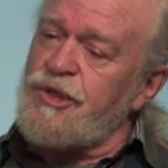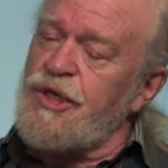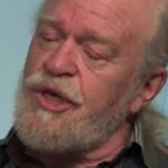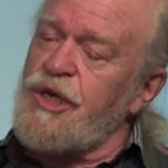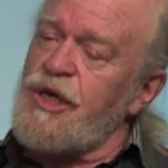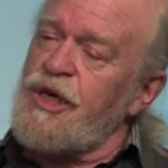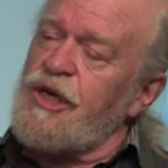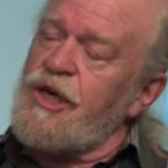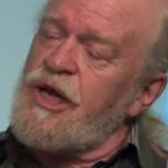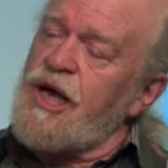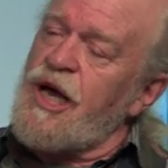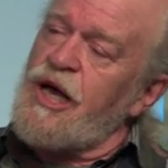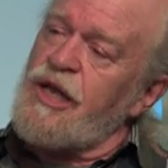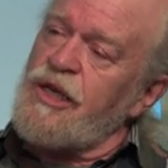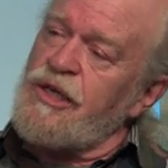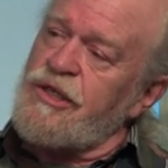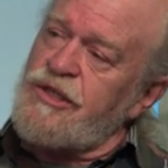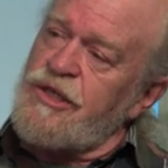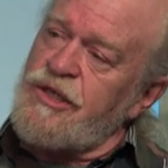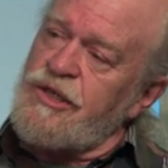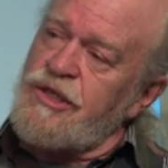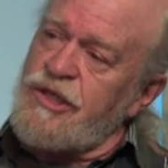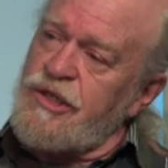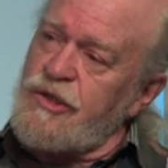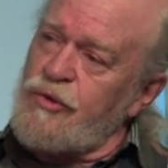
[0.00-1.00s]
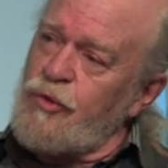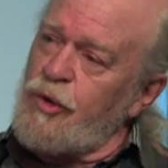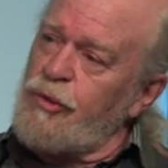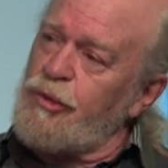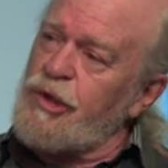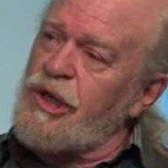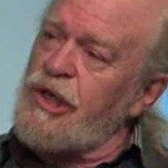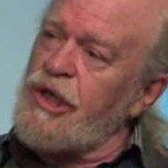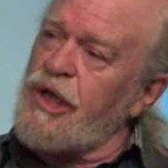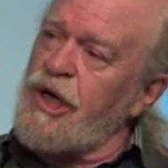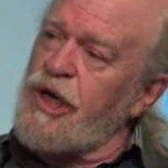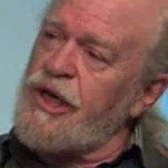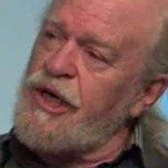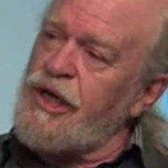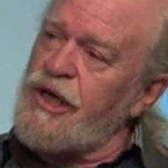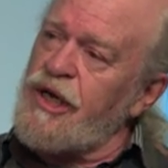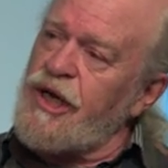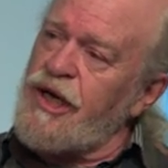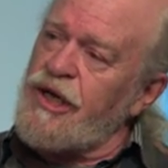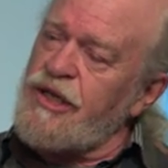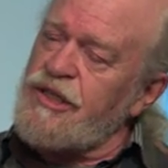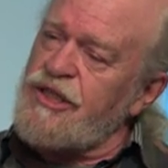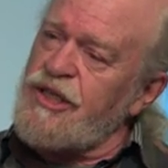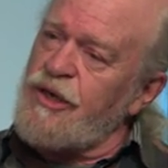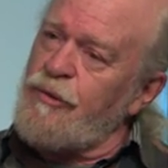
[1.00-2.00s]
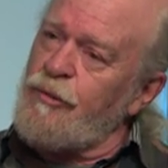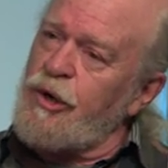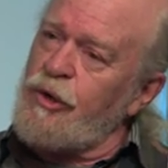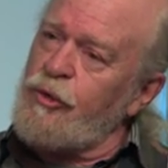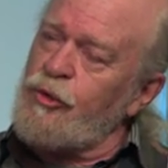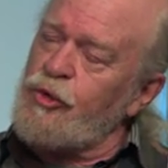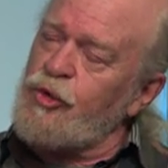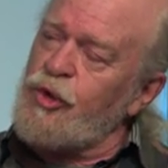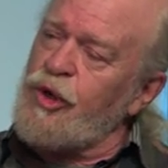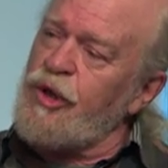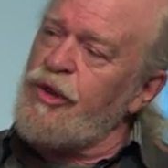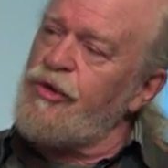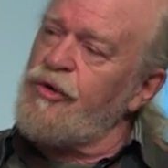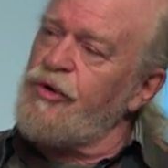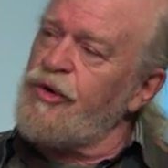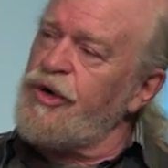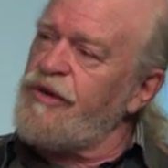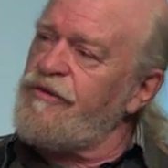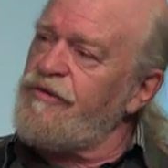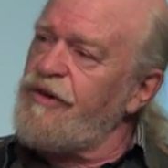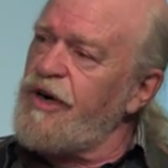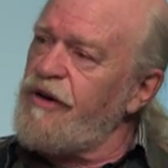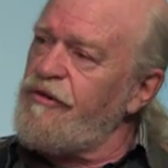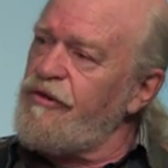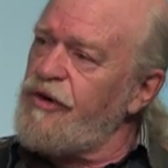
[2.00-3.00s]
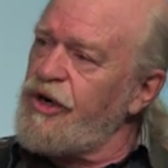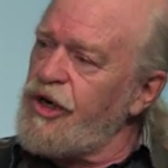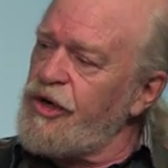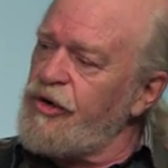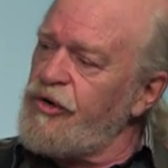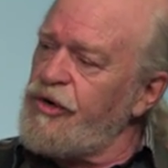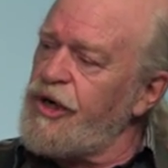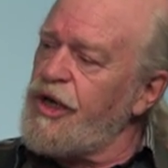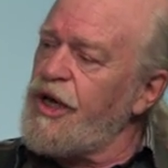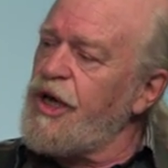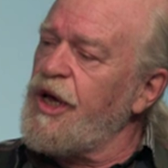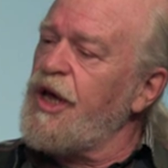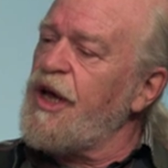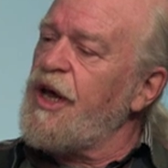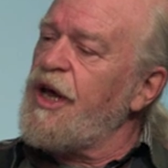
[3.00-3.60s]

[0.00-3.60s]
The analysis is we'll be lucky to get somewhere between 3,500